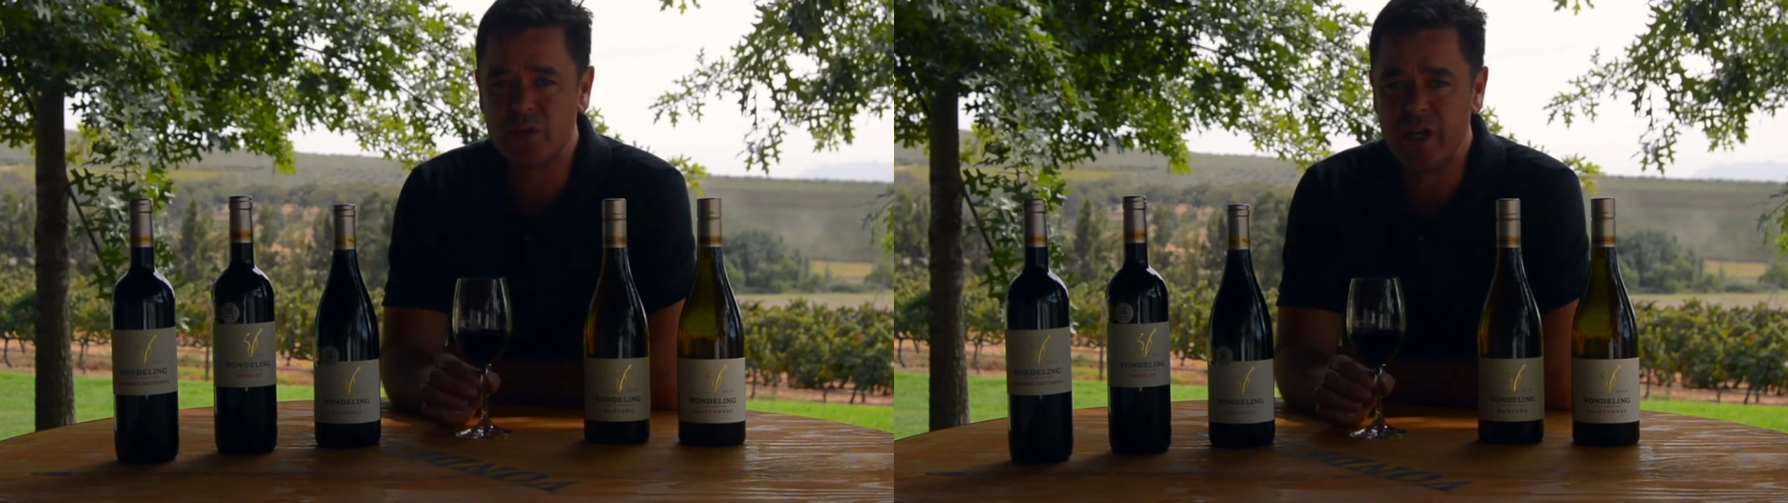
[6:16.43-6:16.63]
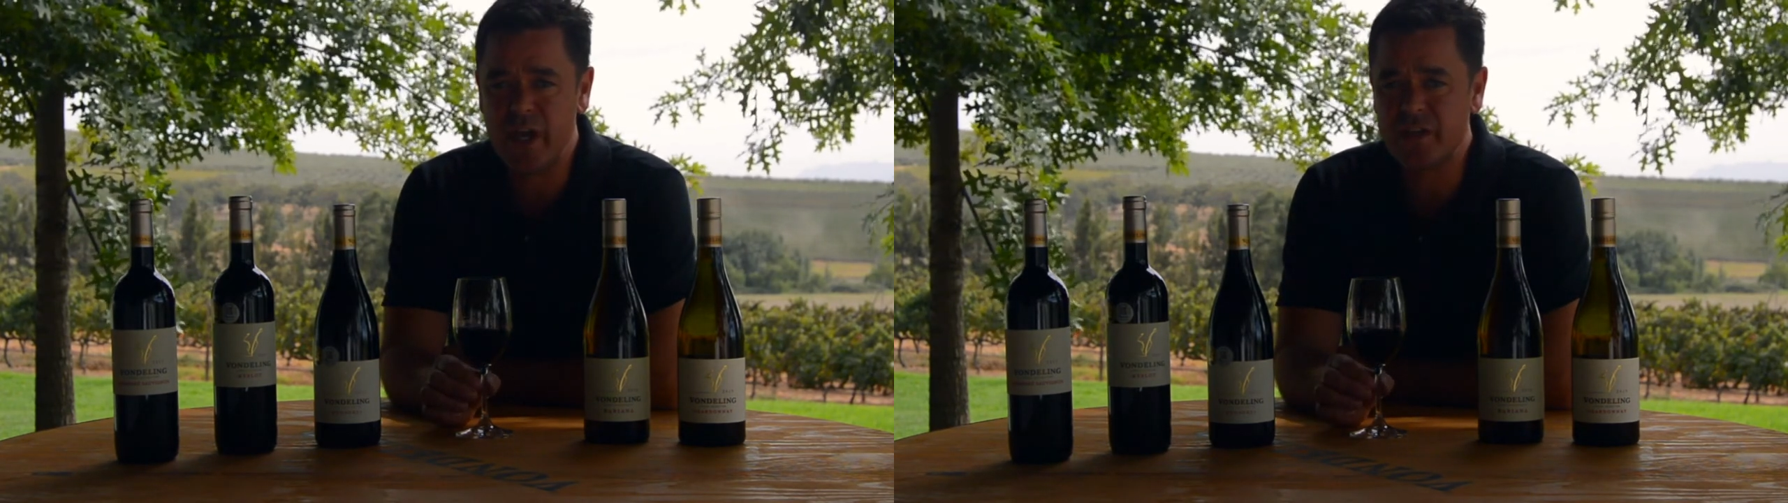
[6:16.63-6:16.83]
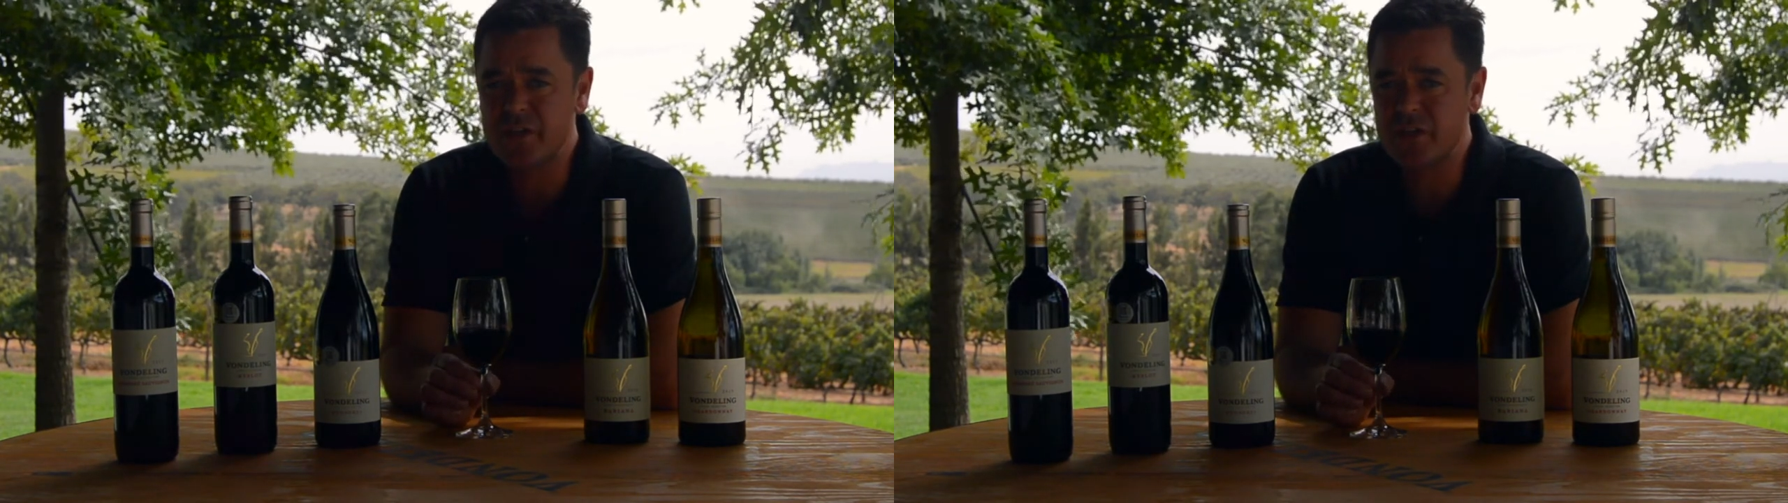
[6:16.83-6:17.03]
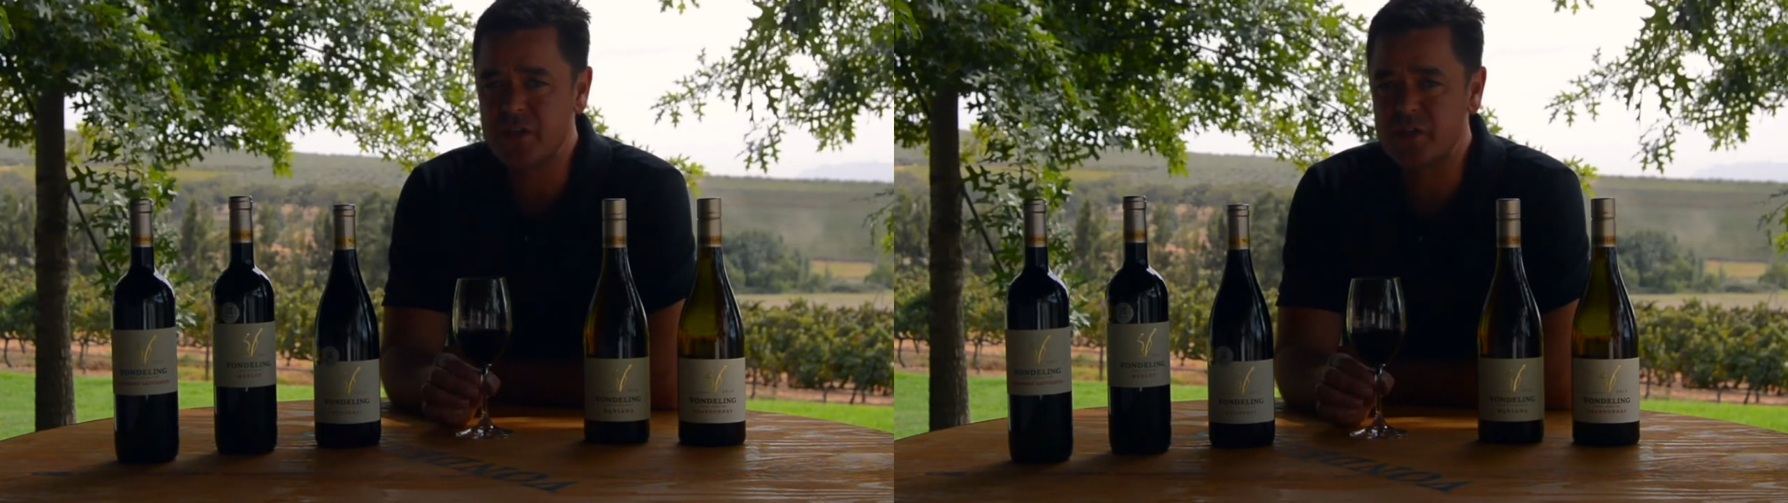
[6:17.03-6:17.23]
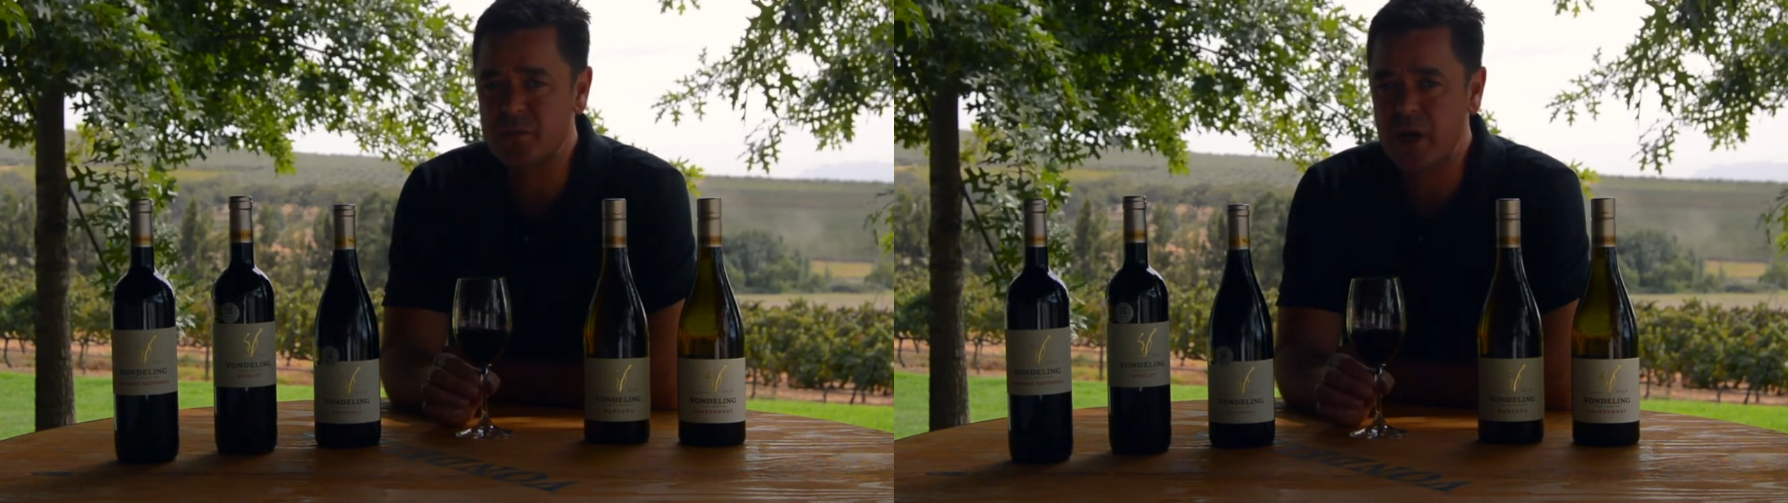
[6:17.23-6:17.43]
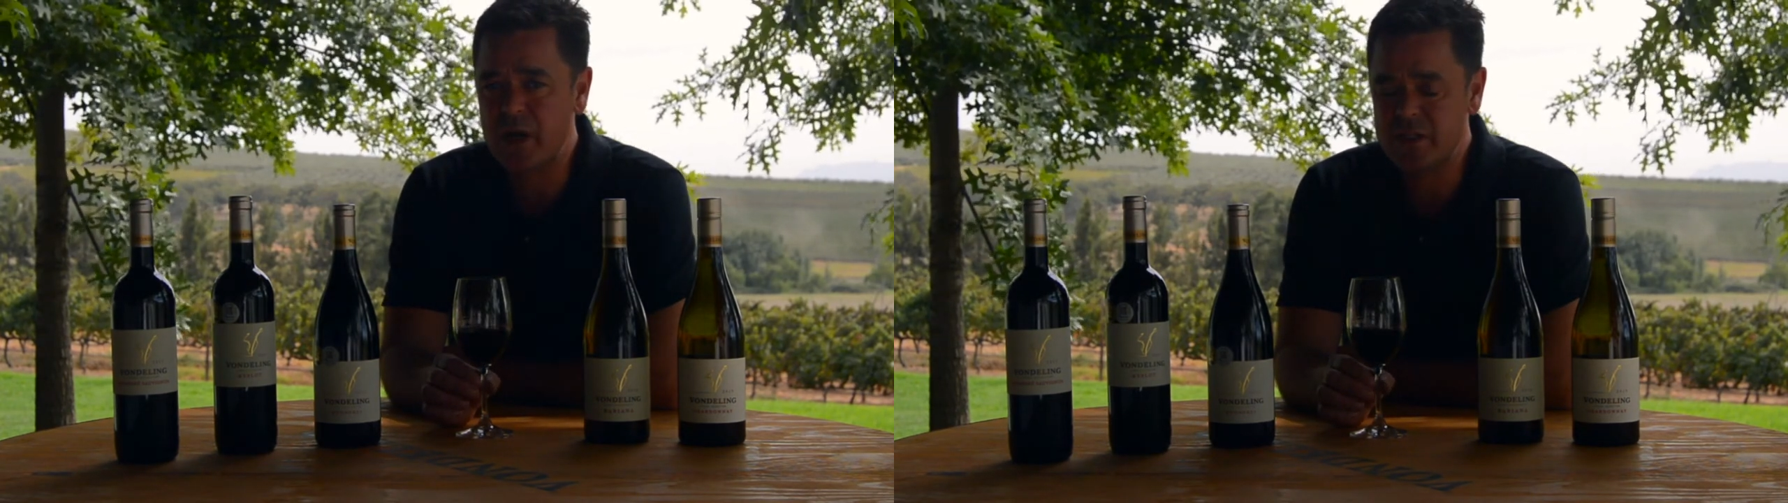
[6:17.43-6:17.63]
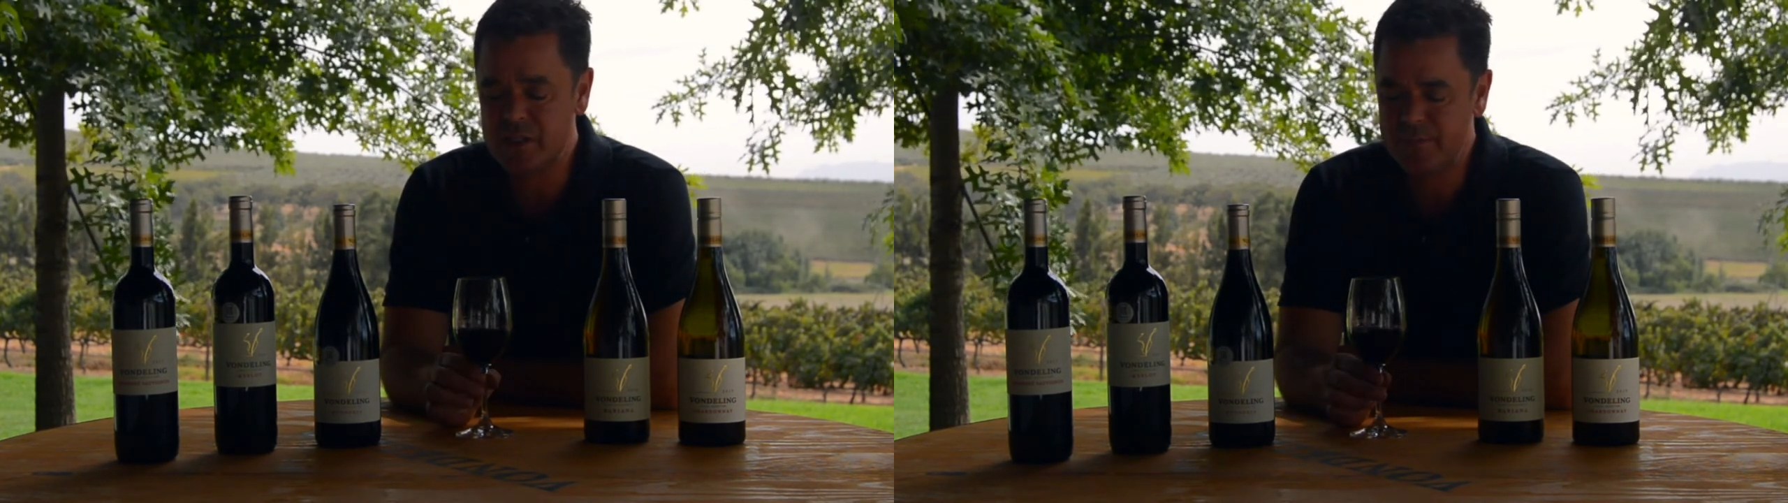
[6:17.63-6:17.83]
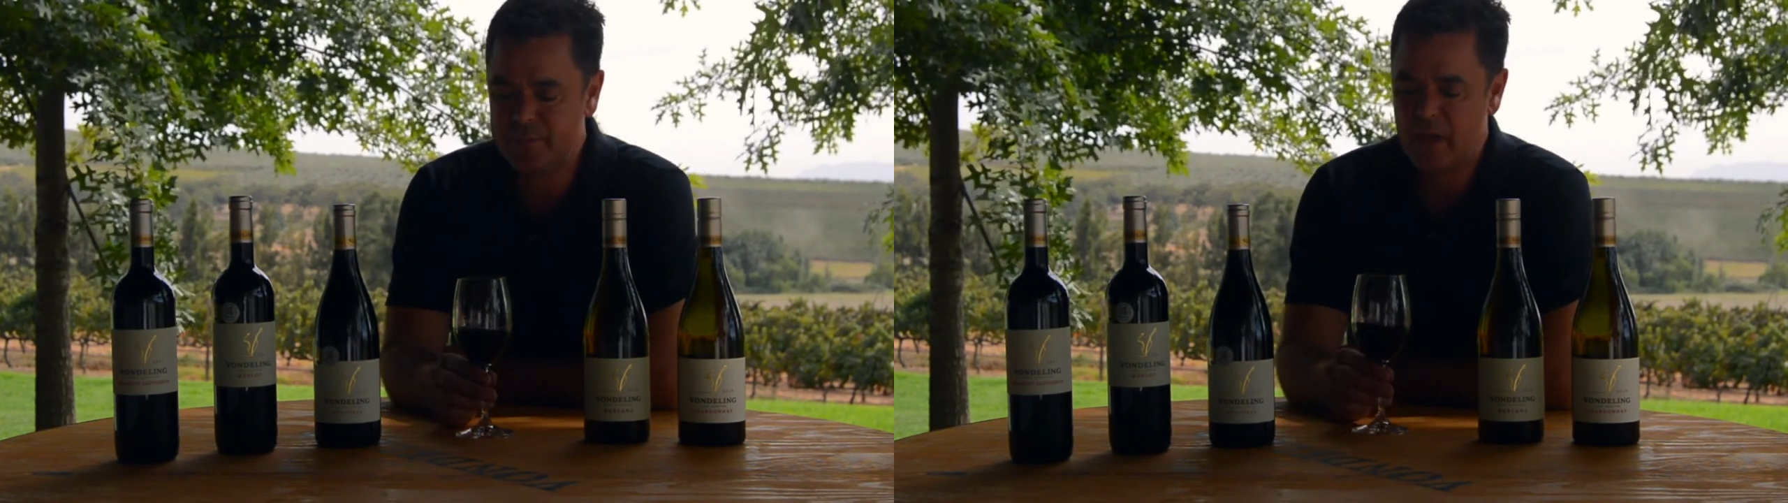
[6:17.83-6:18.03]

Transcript: which adds to the spice.